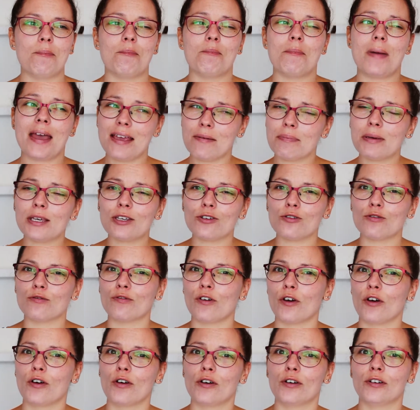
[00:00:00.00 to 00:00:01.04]
maybe
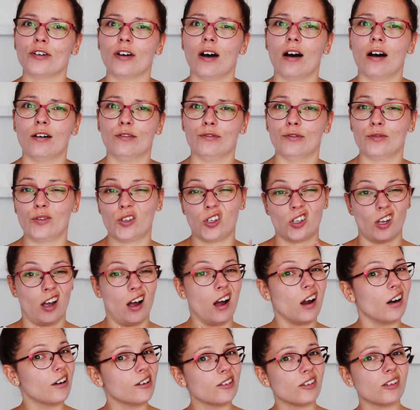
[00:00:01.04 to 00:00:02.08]
you've heard of
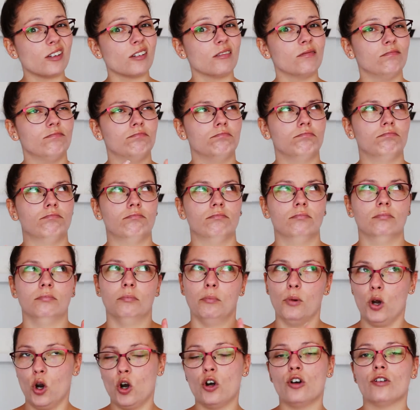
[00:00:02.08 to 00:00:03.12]
SARS,
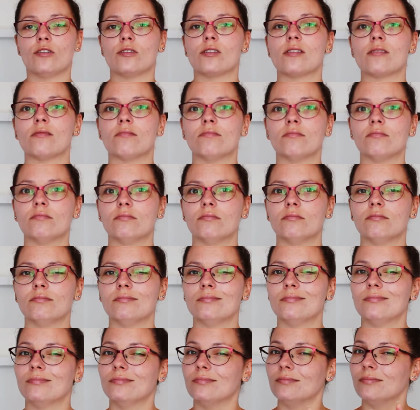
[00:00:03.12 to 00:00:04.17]
MERS,
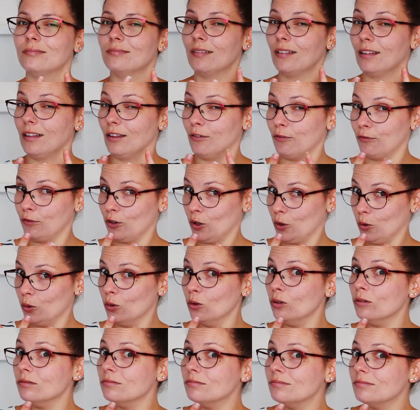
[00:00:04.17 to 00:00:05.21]
the
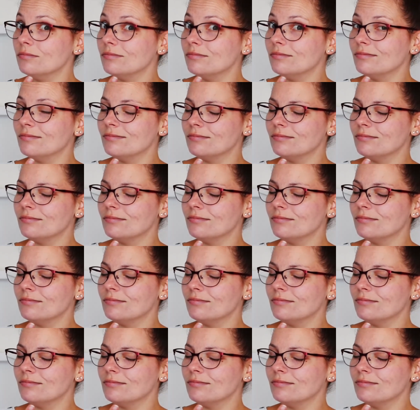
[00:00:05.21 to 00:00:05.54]
flu,